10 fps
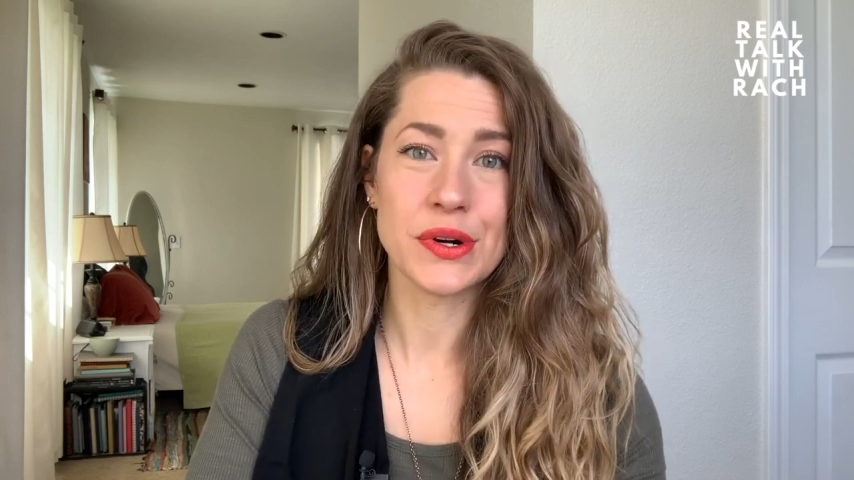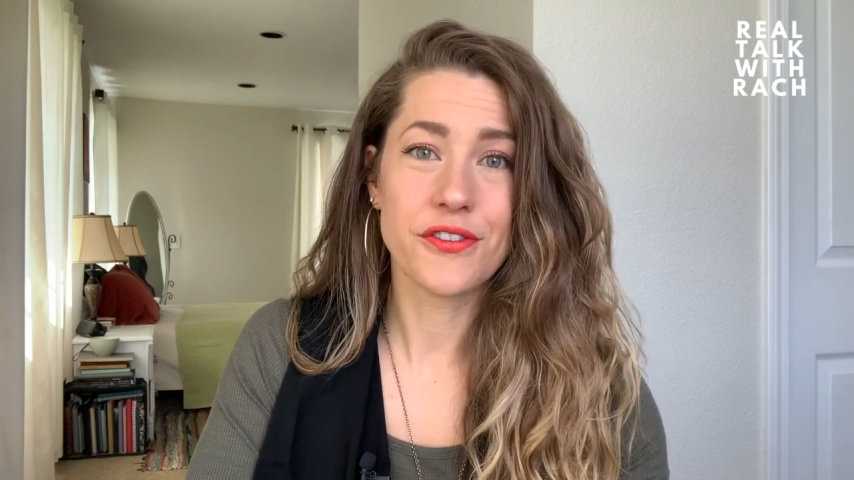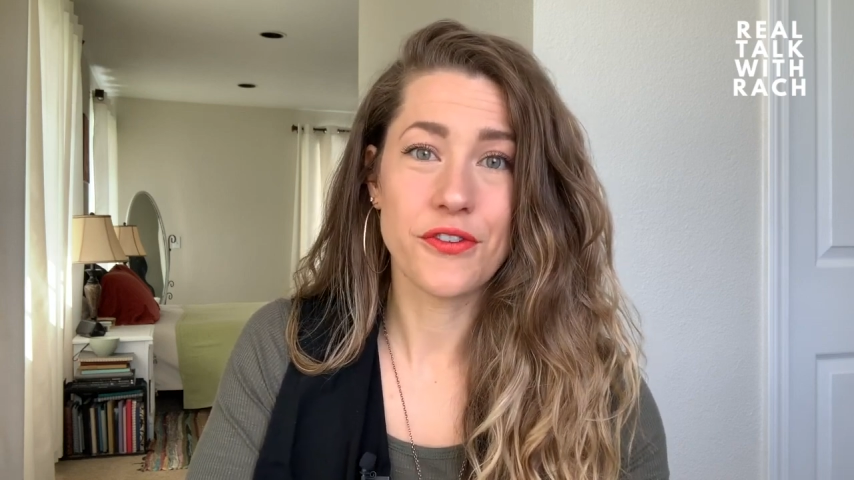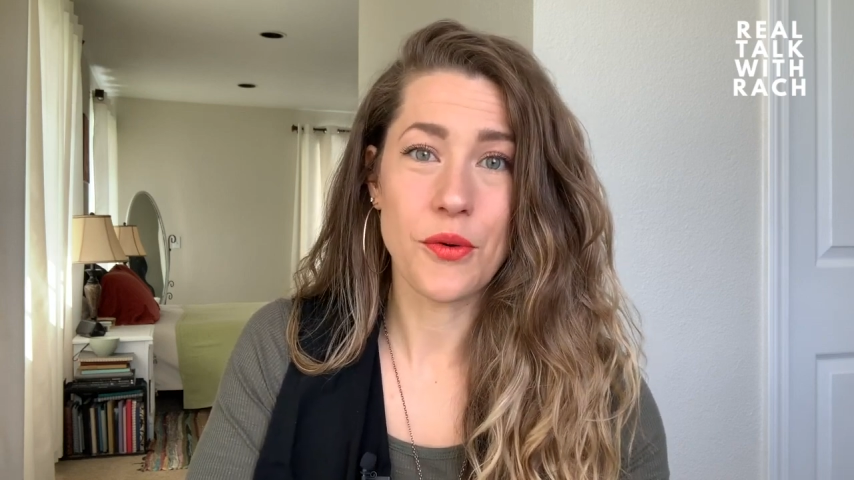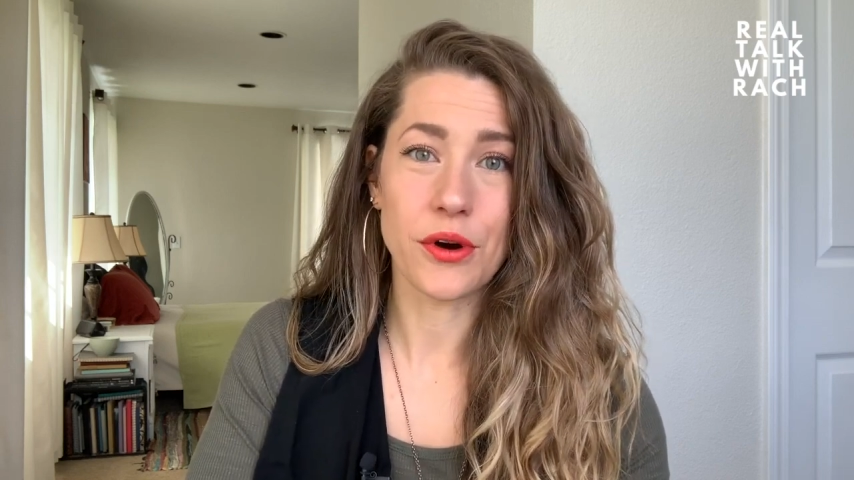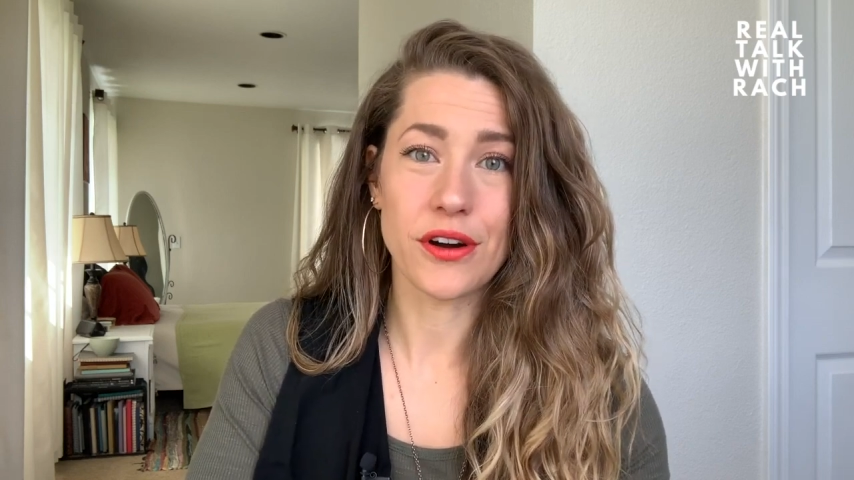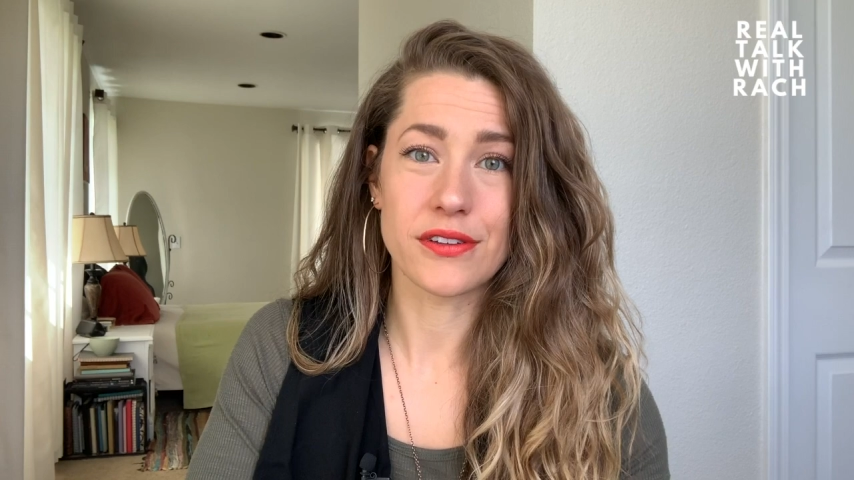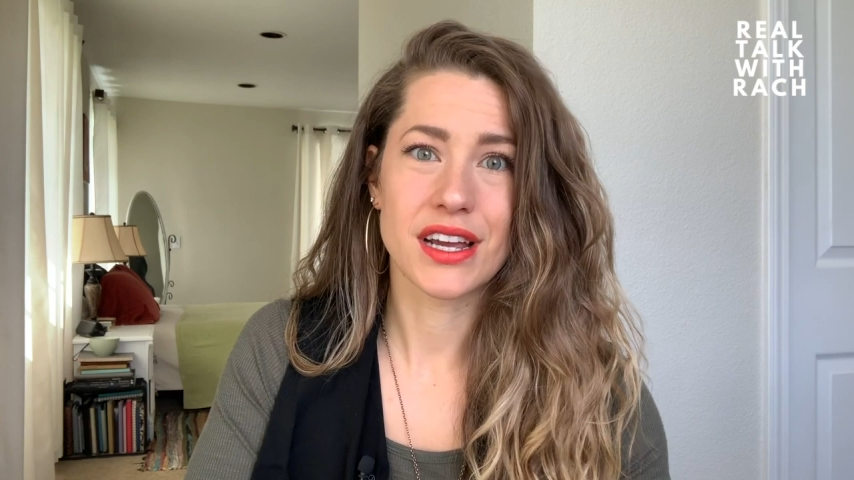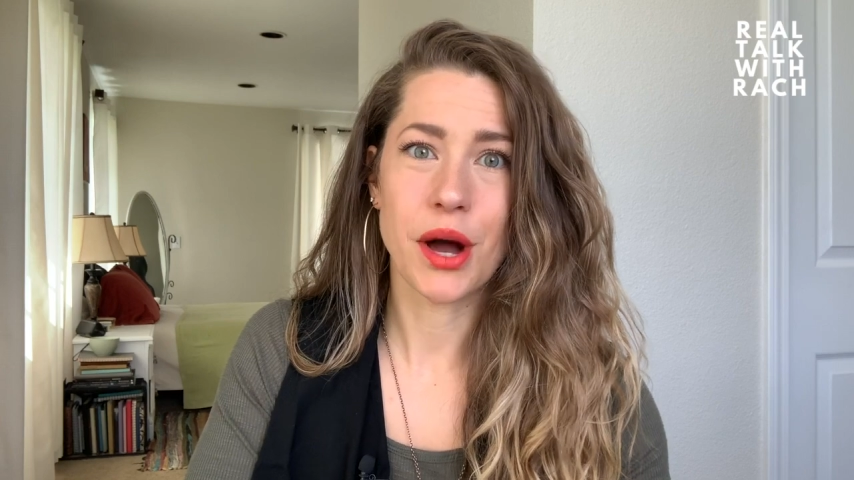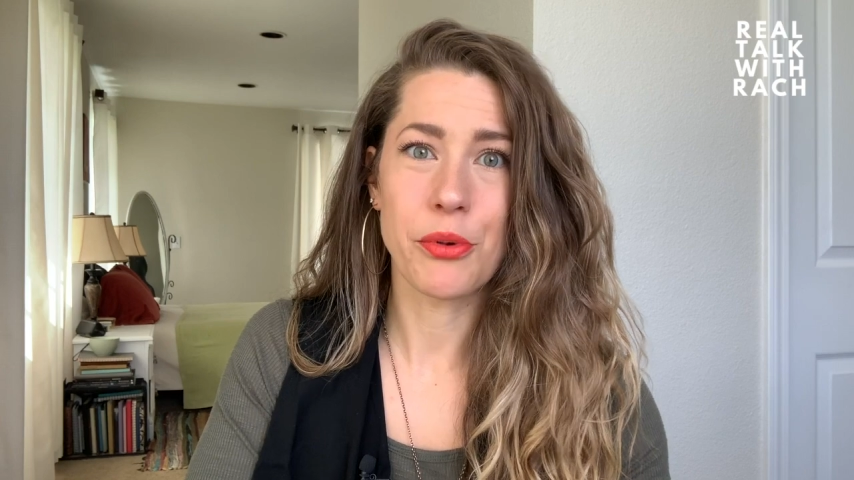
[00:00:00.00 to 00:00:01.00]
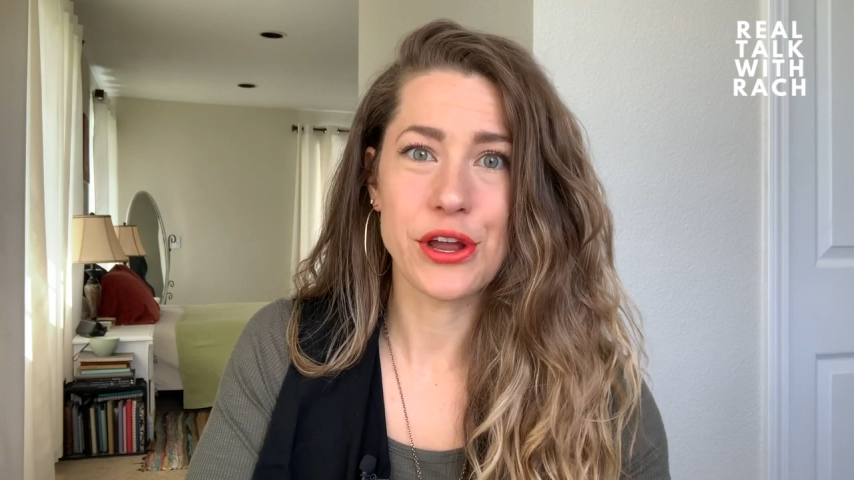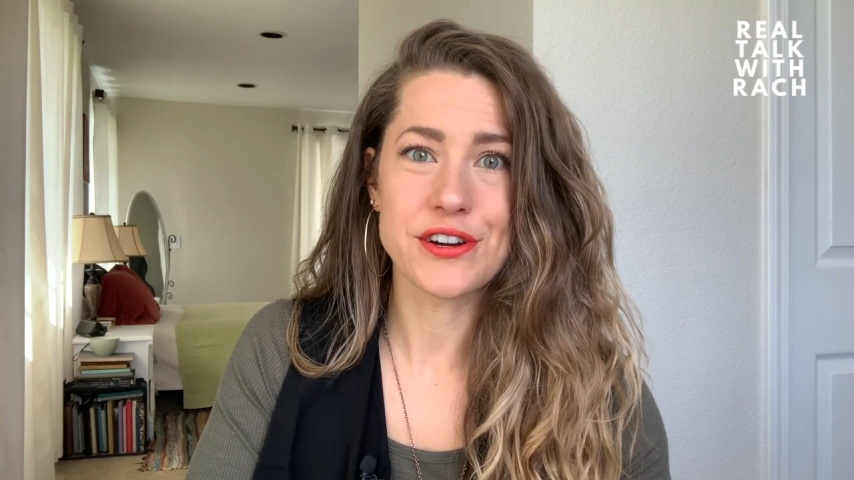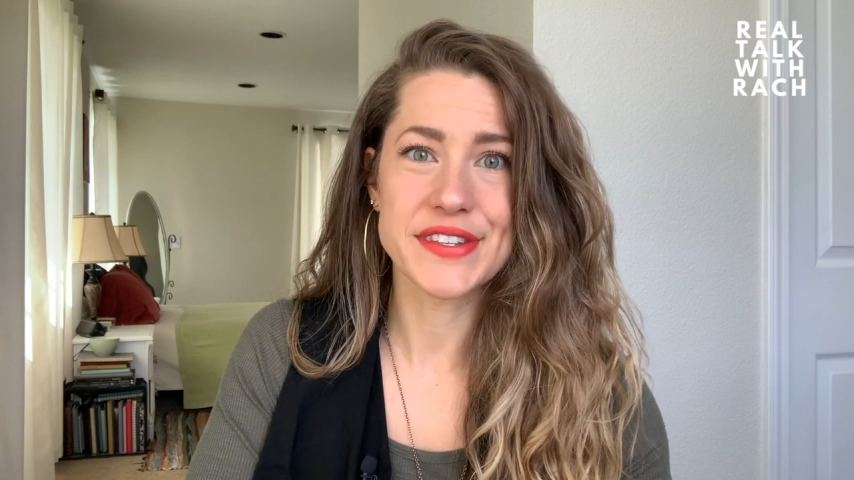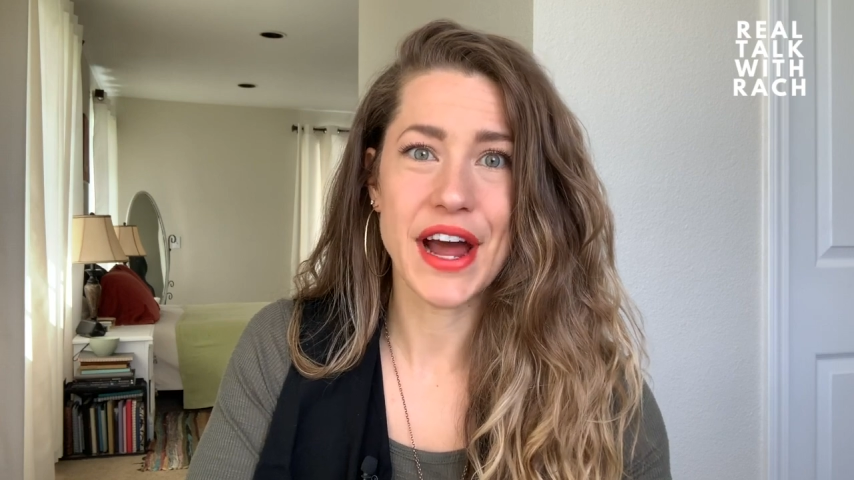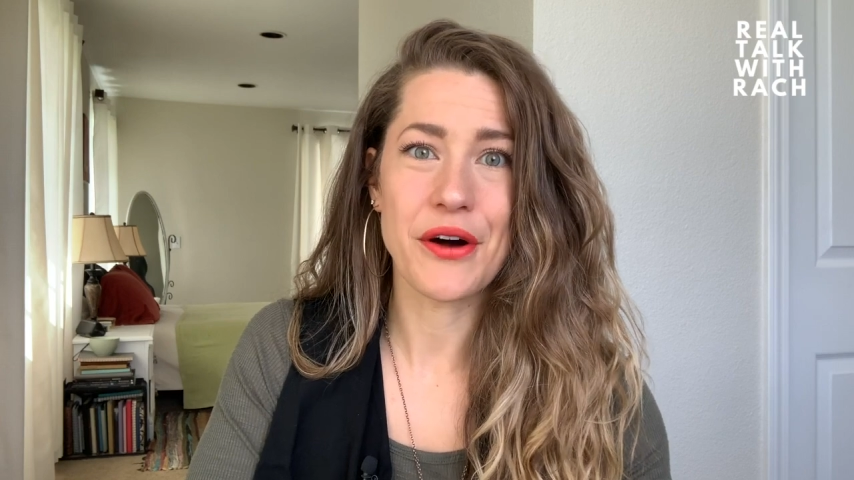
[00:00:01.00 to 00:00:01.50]
for a couple
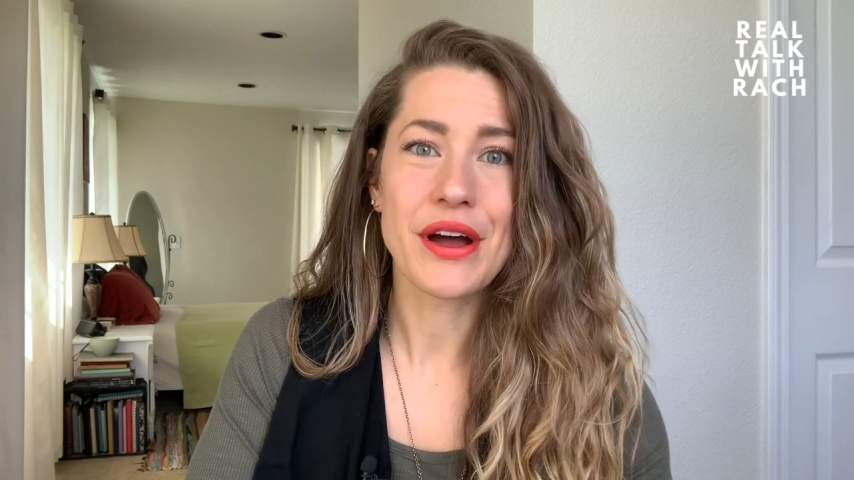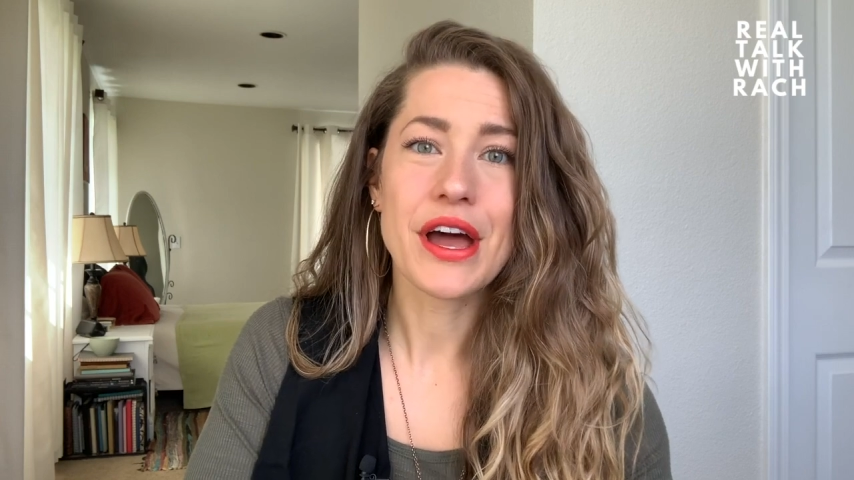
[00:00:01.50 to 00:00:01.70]
years now,